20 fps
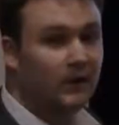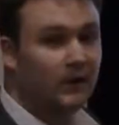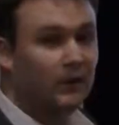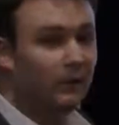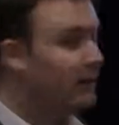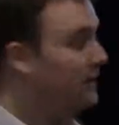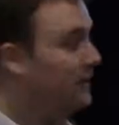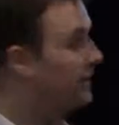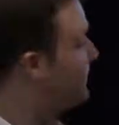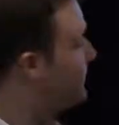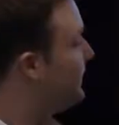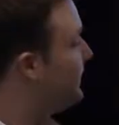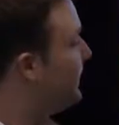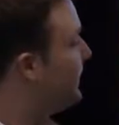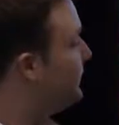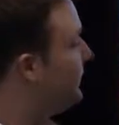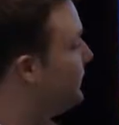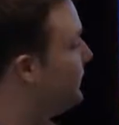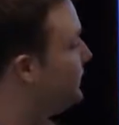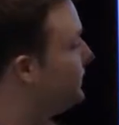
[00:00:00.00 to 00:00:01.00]
we can see
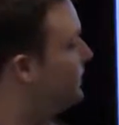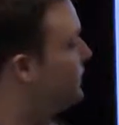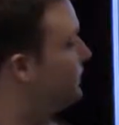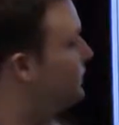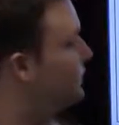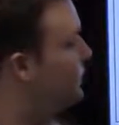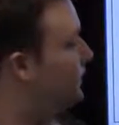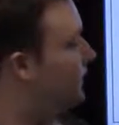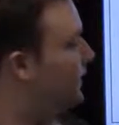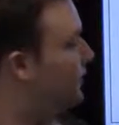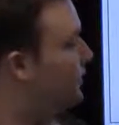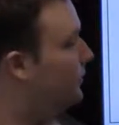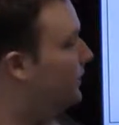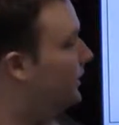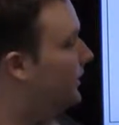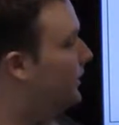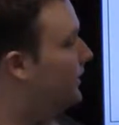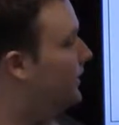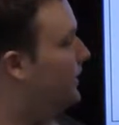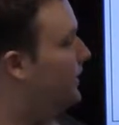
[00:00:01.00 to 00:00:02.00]
that most of the return on
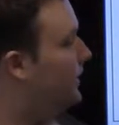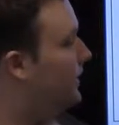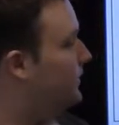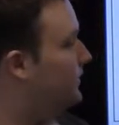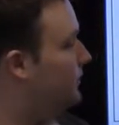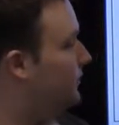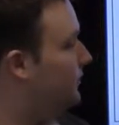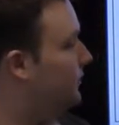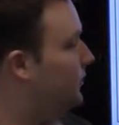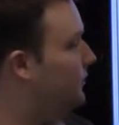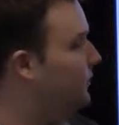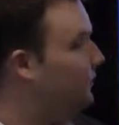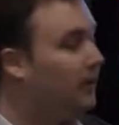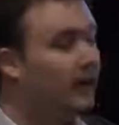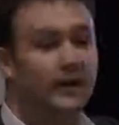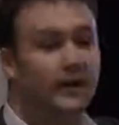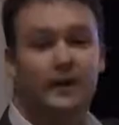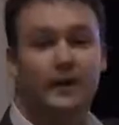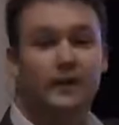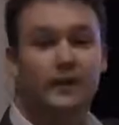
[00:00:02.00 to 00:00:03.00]
equity is driven
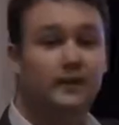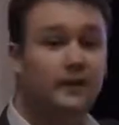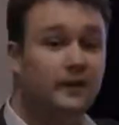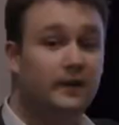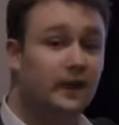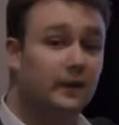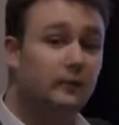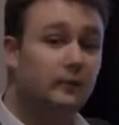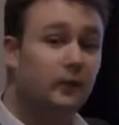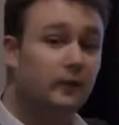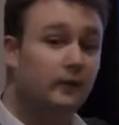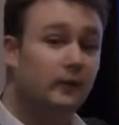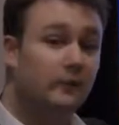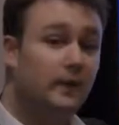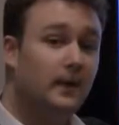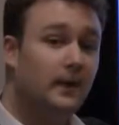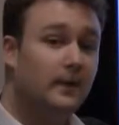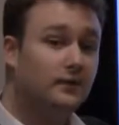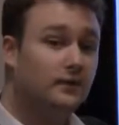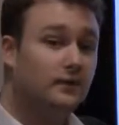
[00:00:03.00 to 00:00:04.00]
by the net profit
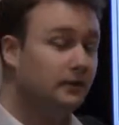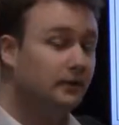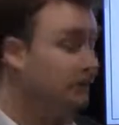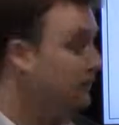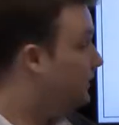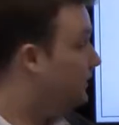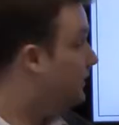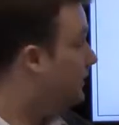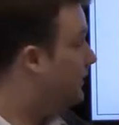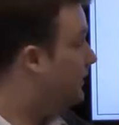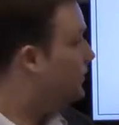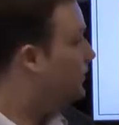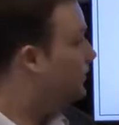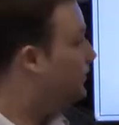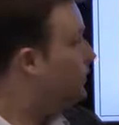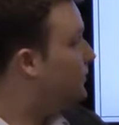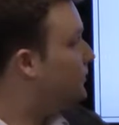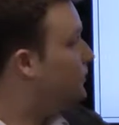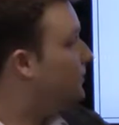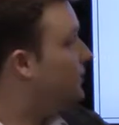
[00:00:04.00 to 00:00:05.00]
margin,
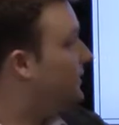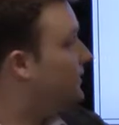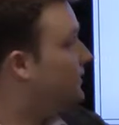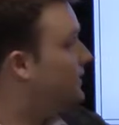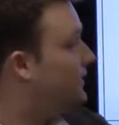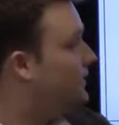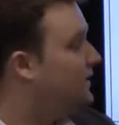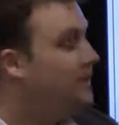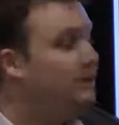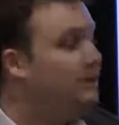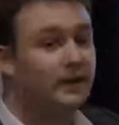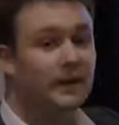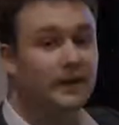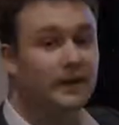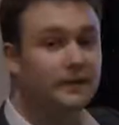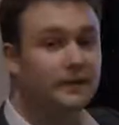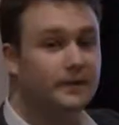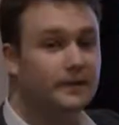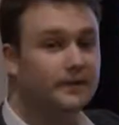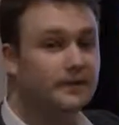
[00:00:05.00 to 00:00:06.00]
not so much these other
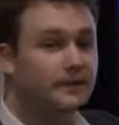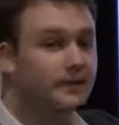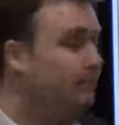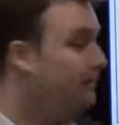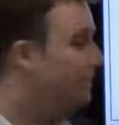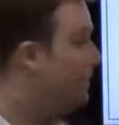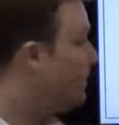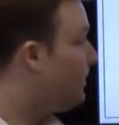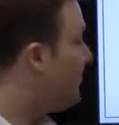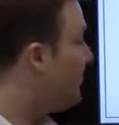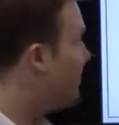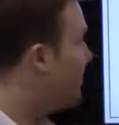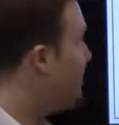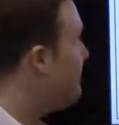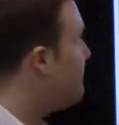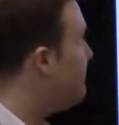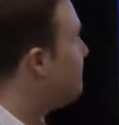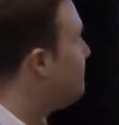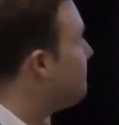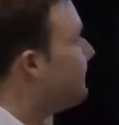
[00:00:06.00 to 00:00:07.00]
factors.
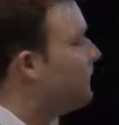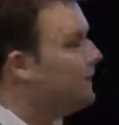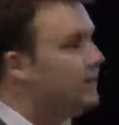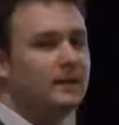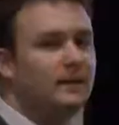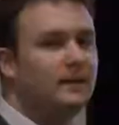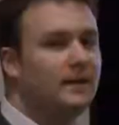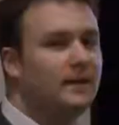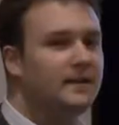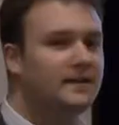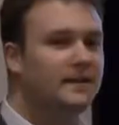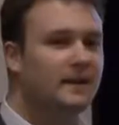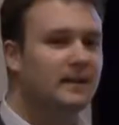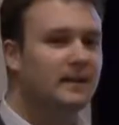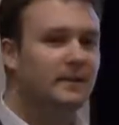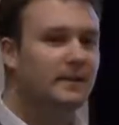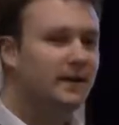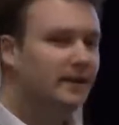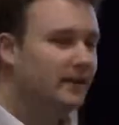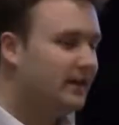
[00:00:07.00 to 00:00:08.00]
Let's
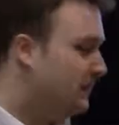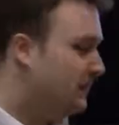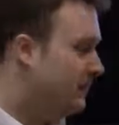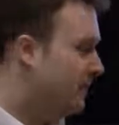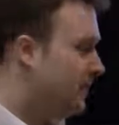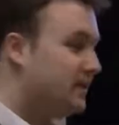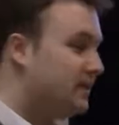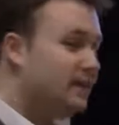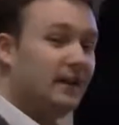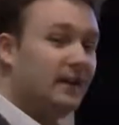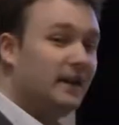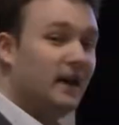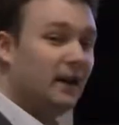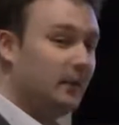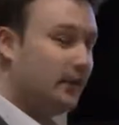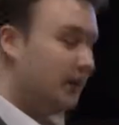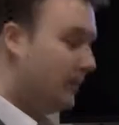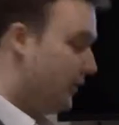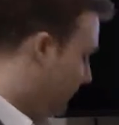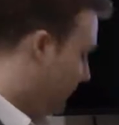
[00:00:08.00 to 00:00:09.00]
start up another company and see how
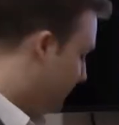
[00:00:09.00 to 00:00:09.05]
we go.